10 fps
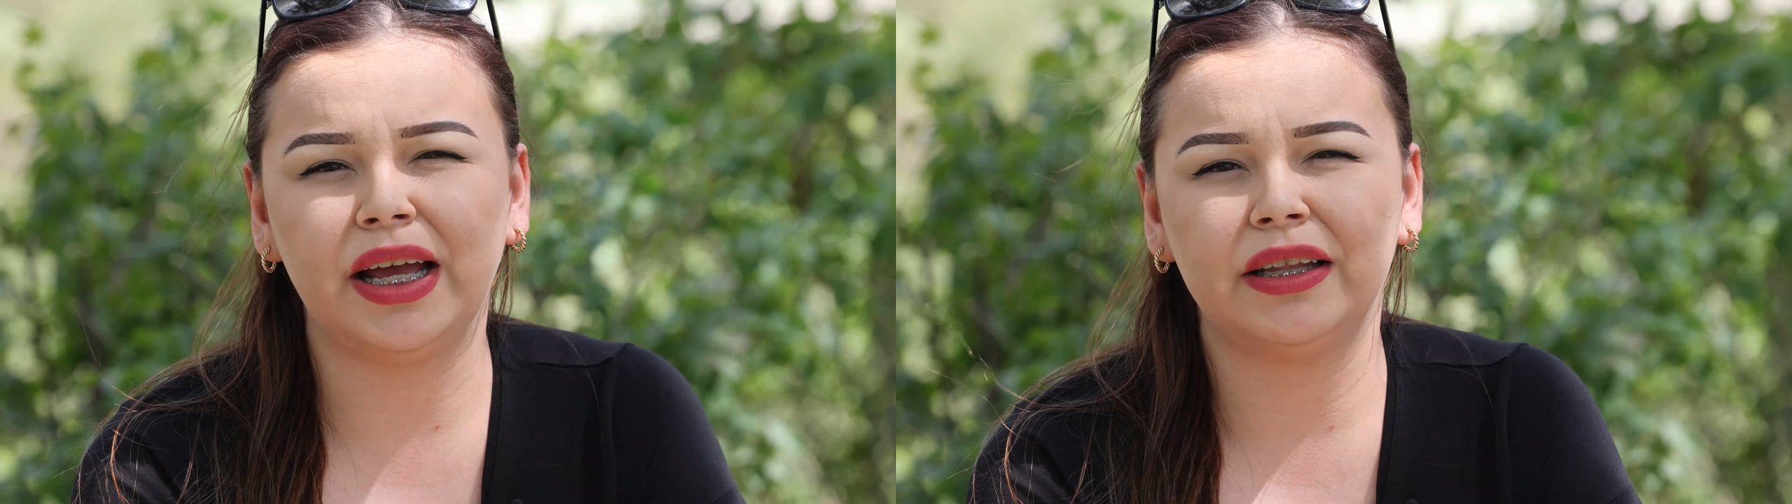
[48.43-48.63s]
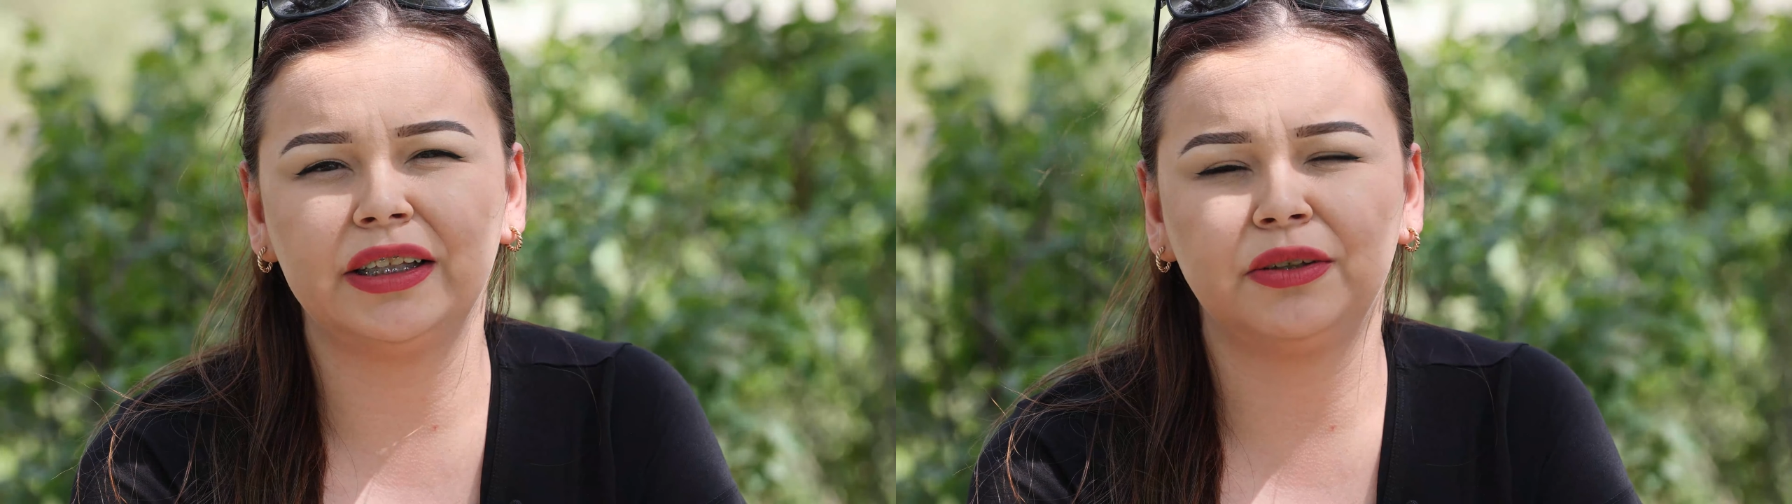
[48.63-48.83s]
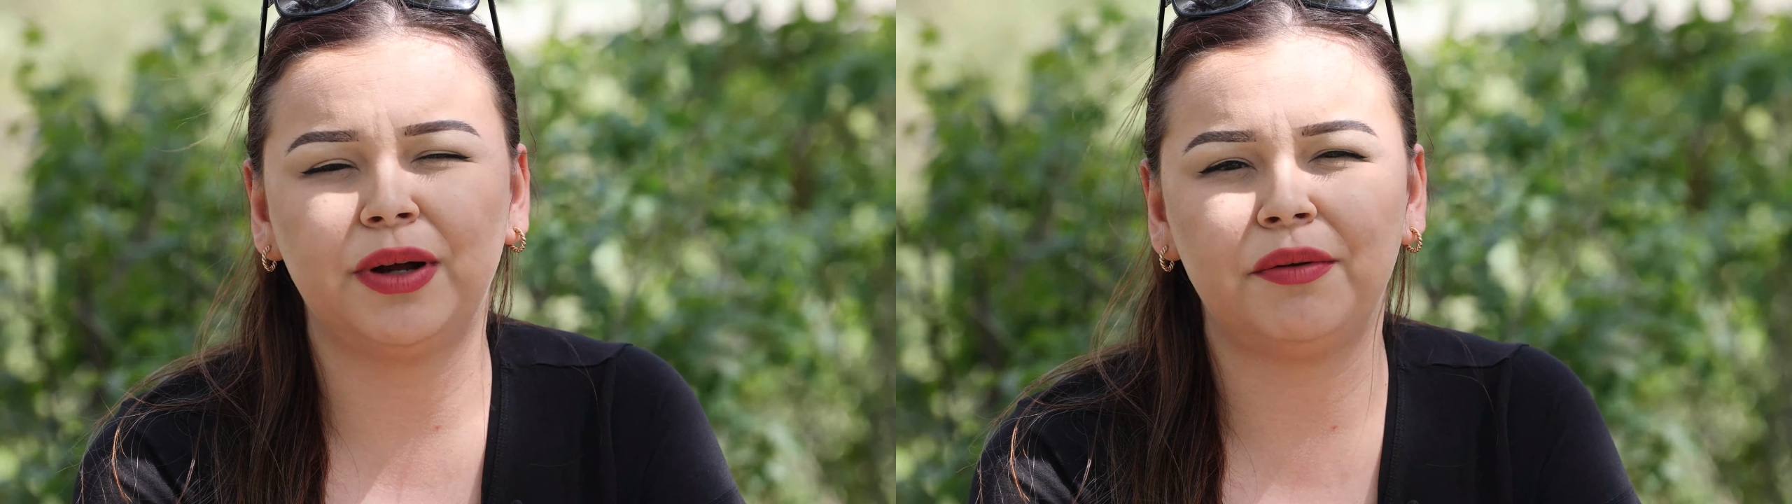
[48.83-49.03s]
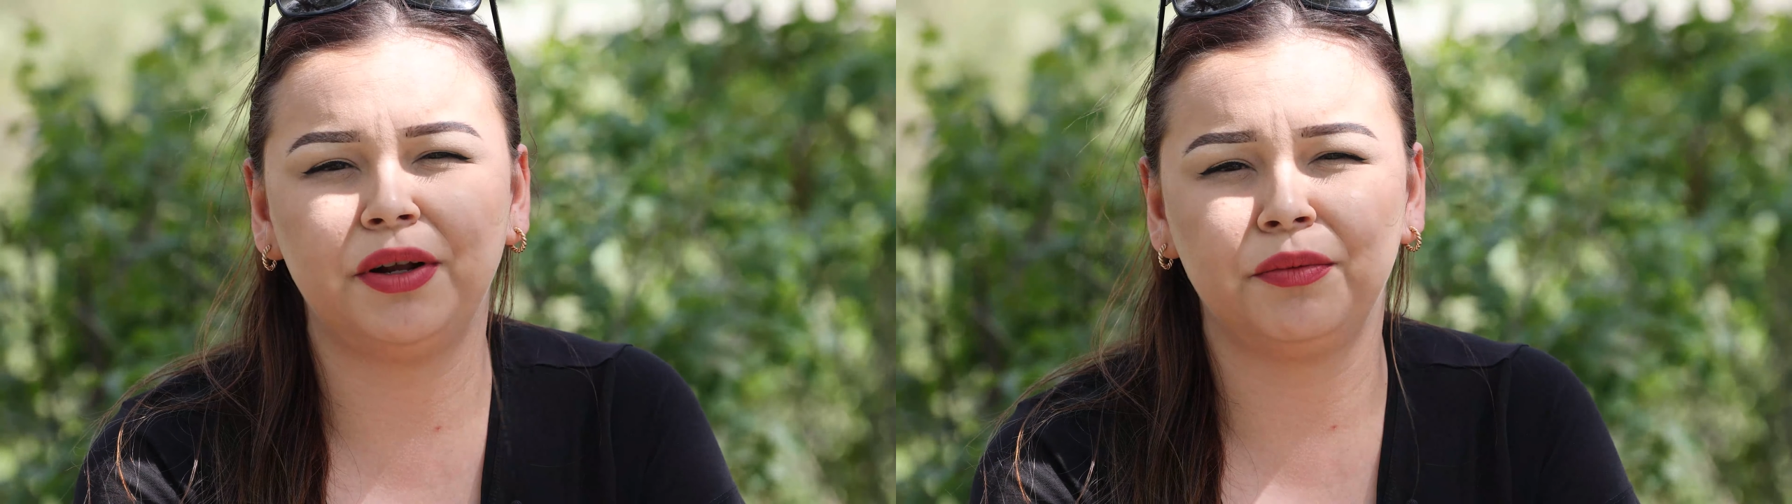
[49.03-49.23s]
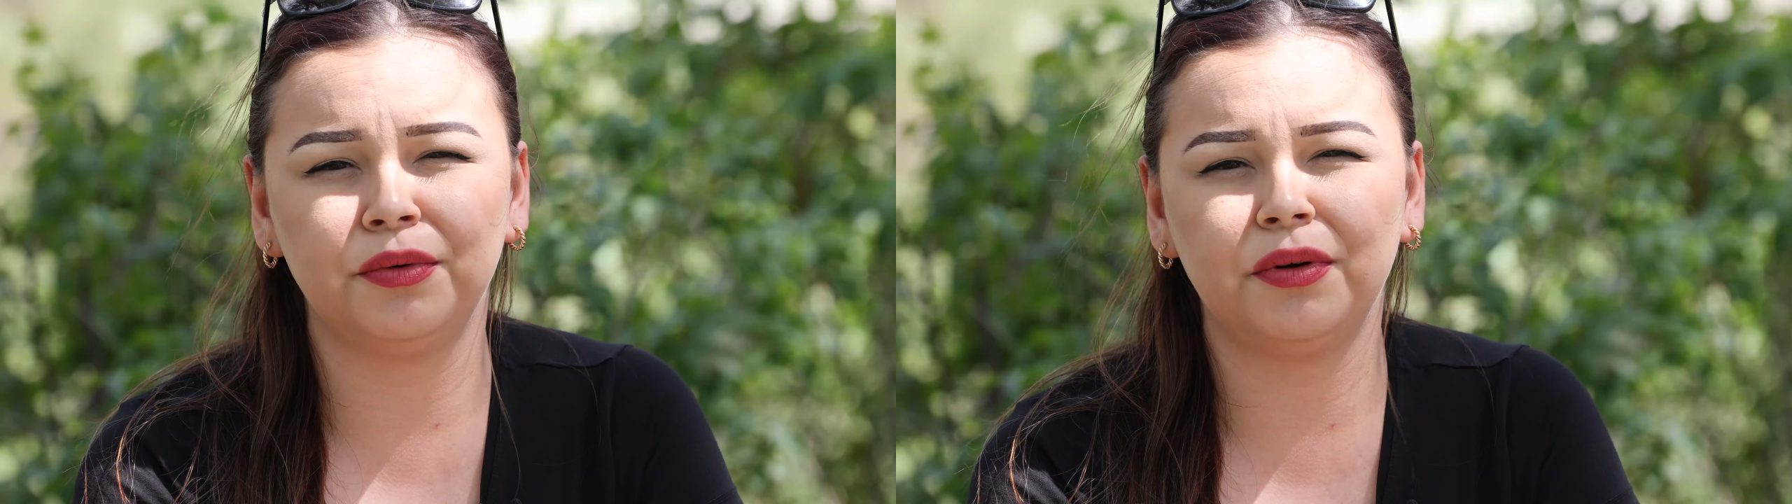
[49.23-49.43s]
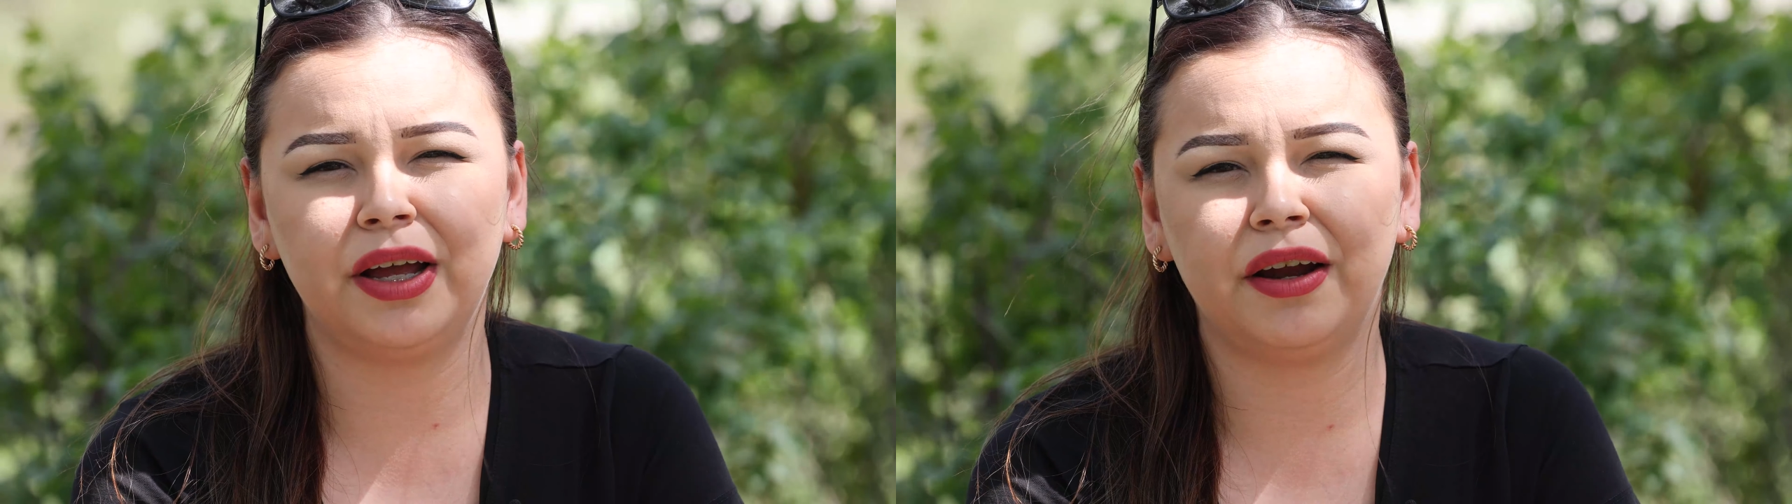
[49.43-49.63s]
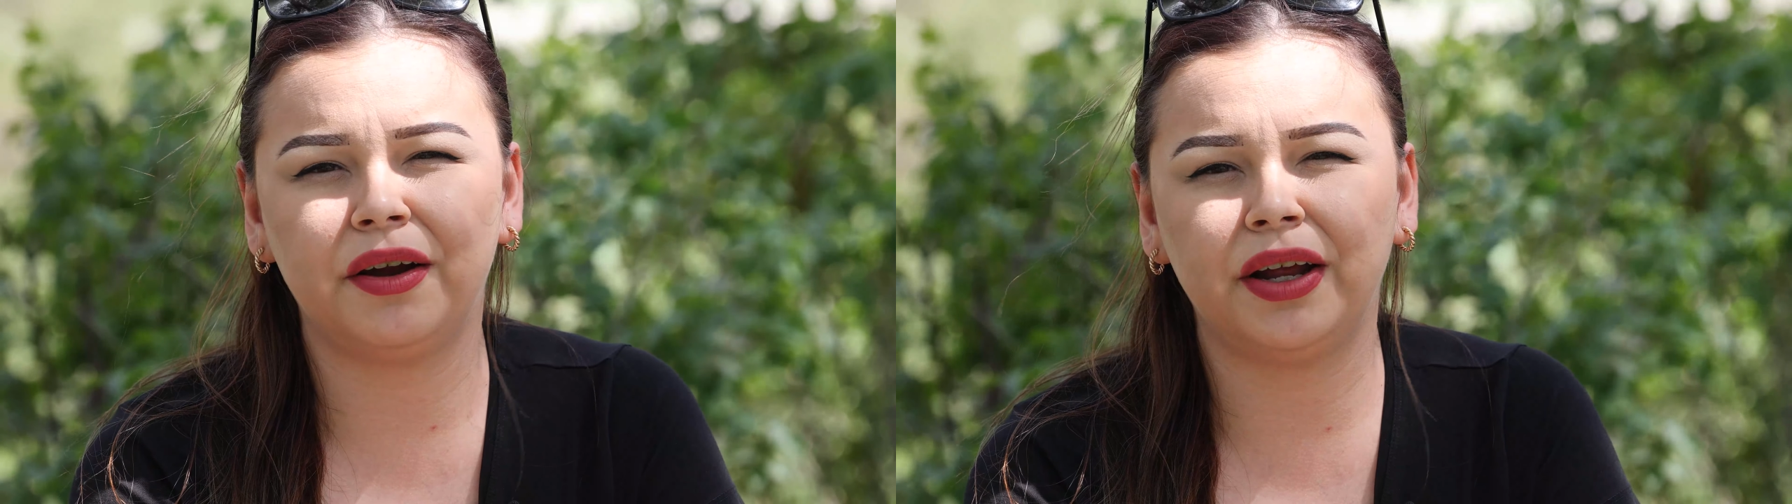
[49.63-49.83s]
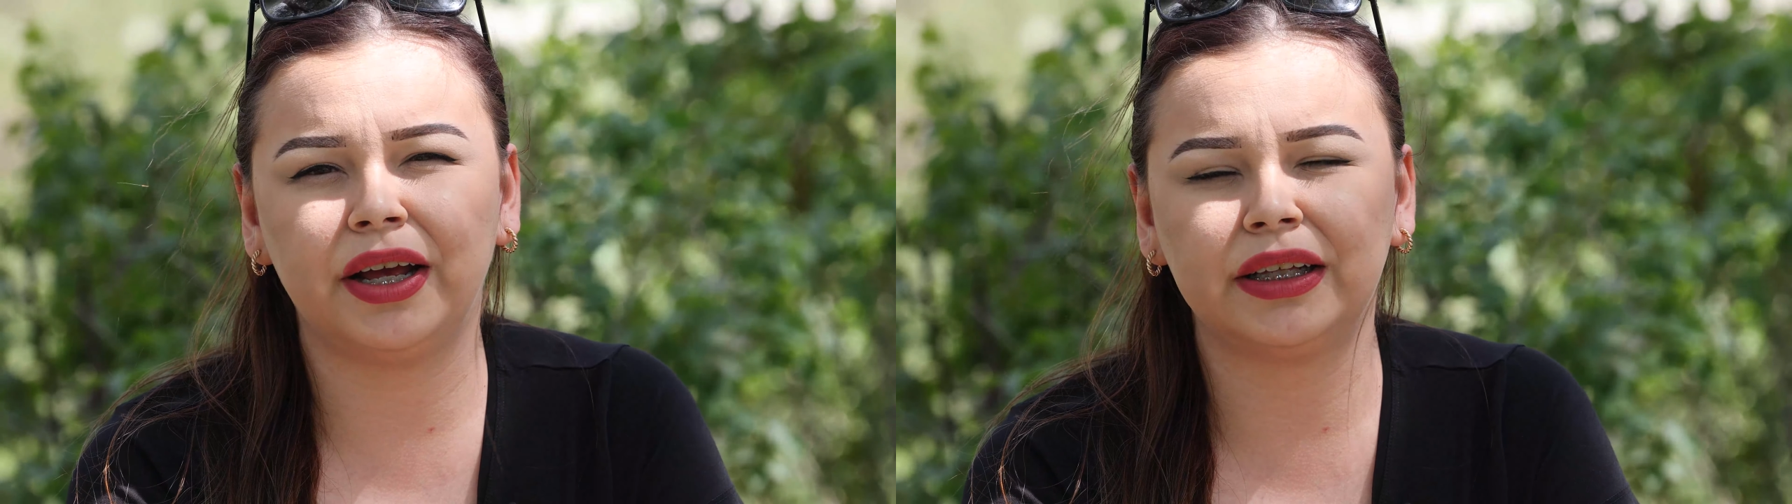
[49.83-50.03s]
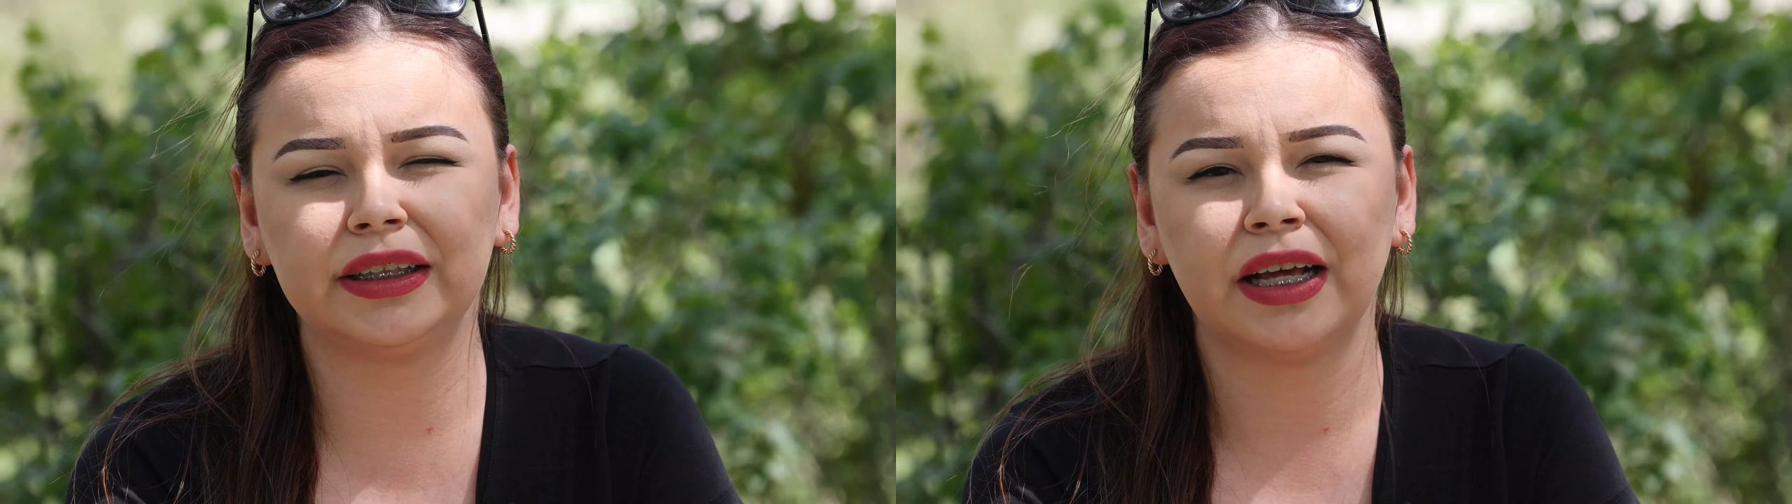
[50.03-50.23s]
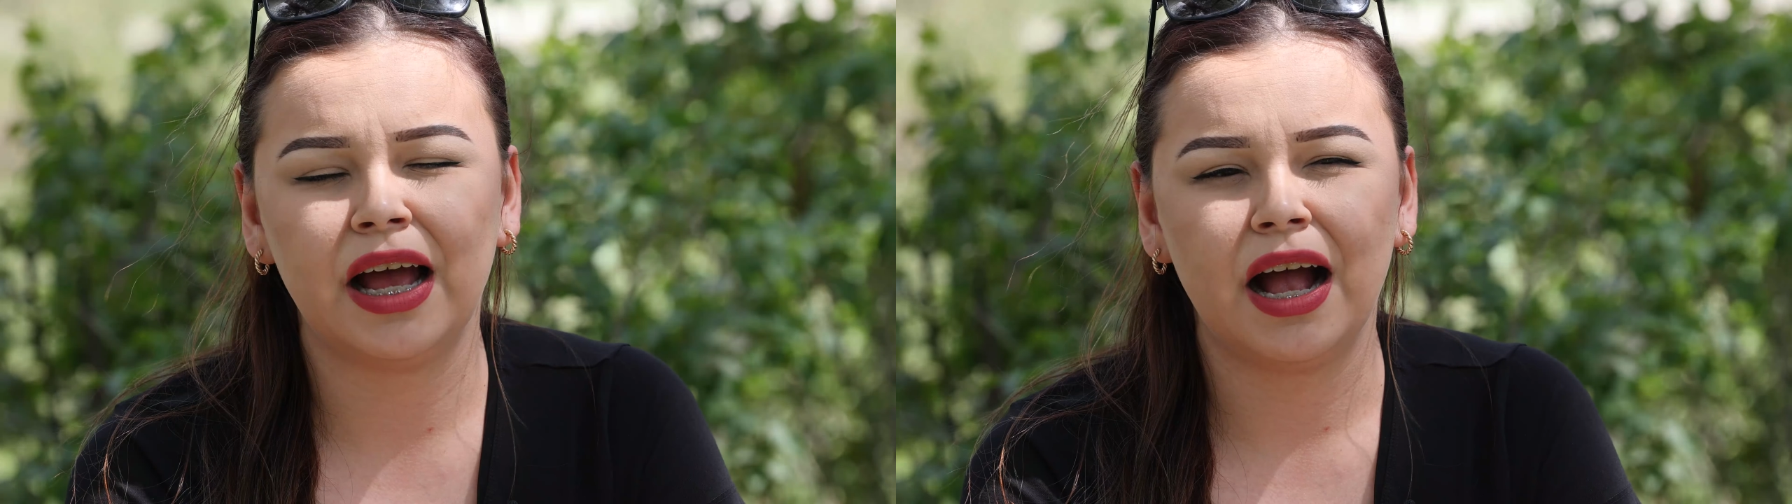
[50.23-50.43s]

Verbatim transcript: and the surrounding rural areas